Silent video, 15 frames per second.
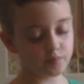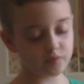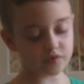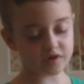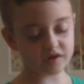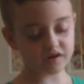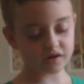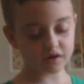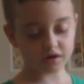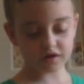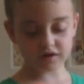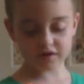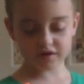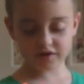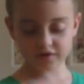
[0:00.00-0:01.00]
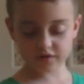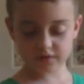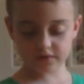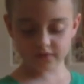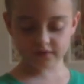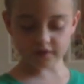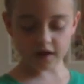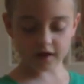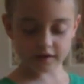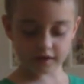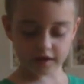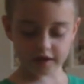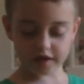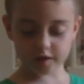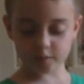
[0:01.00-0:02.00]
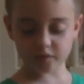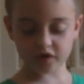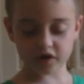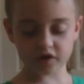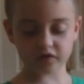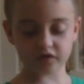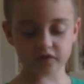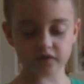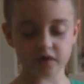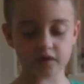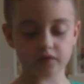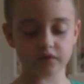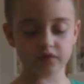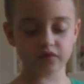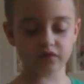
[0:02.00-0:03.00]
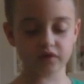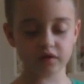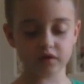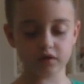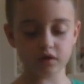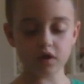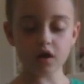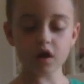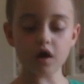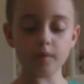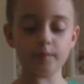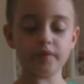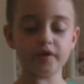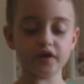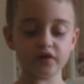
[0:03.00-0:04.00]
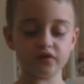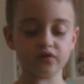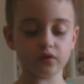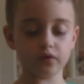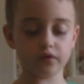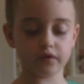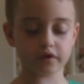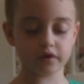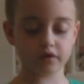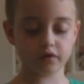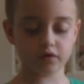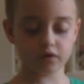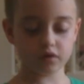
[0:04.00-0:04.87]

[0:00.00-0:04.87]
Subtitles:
because I like it because I've never seen a pistol that could